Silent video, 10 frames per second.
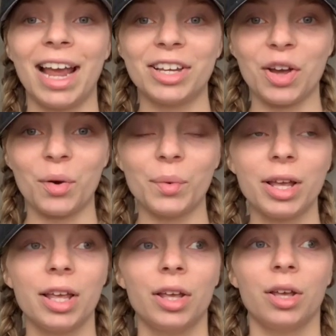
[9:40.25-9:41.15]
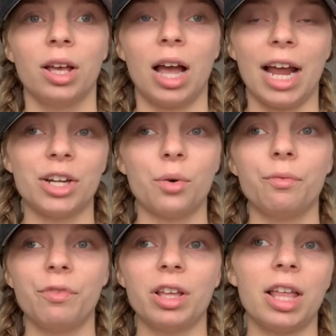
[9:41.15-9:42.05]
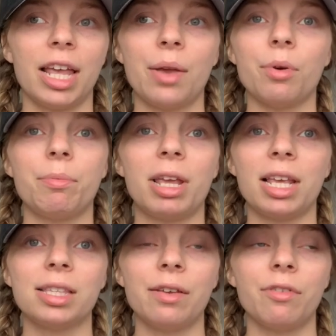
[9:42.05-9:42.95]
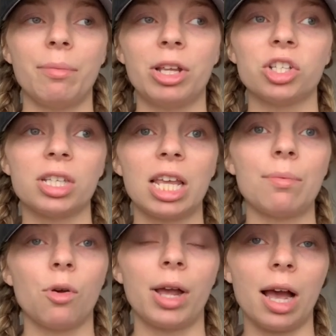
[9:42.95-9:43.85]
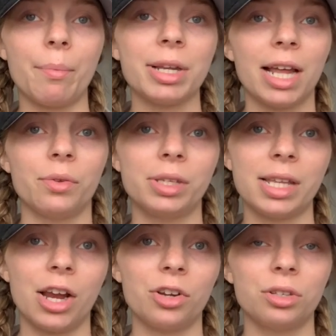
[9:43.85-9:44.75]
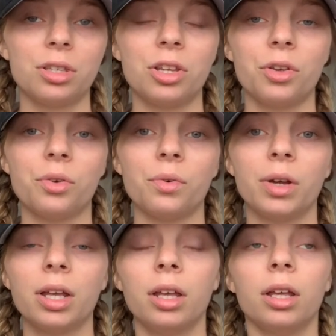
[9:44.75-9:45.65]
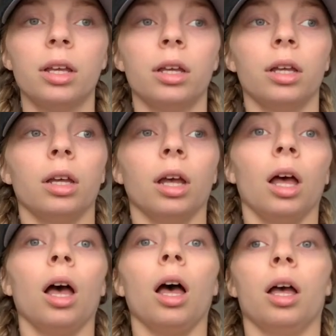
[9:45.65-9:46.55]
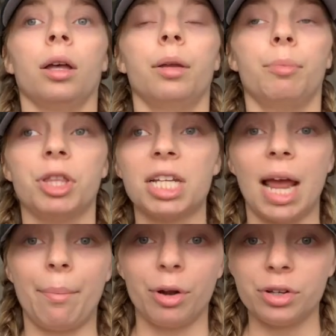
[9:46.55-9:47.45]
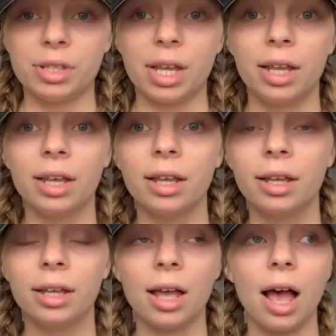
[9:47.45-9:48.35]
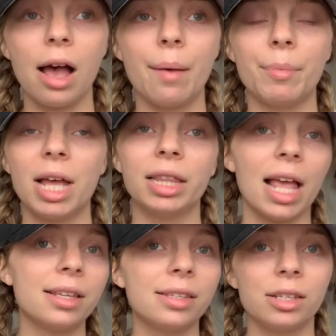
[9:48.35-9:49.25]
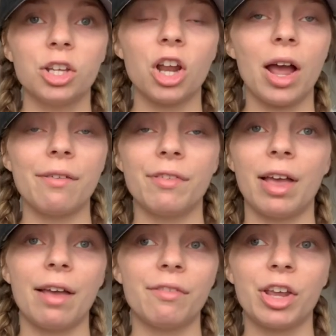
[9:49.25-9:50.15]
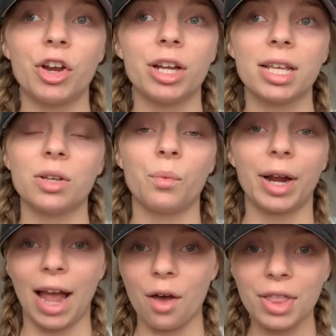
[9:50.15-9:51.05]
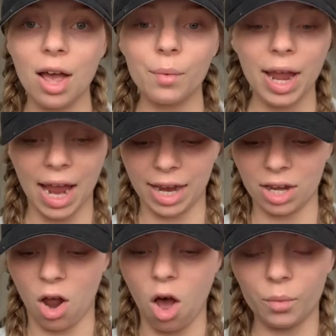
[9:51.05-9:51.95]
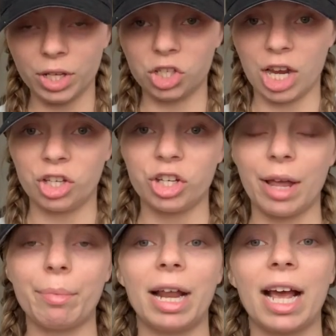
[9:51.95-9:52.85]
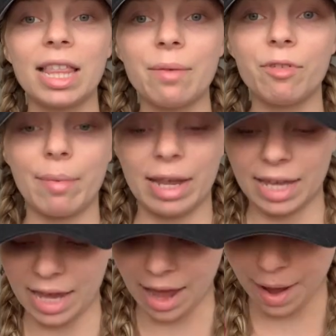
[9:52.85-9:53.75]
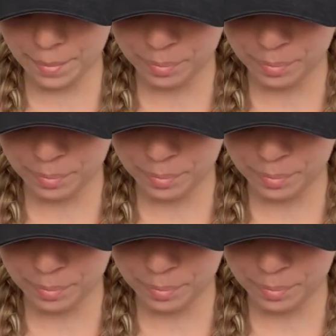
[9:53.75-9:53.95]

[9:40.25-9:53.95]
don't feel like it would be easy for me just to keep going up and downstairs to put the diapers. Unless, you know, I figure it doesn't work out that way, I can always change it. But I got them from IKEA,